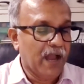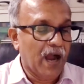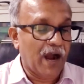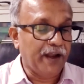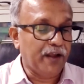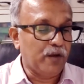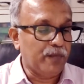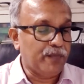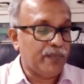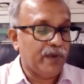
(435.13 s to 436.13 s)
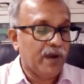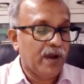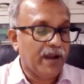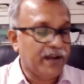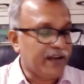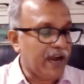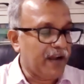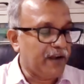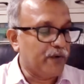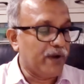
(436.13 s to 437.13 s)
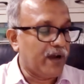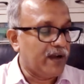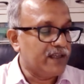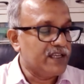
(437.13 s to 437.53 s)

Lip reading: Honeycomb in canned tuna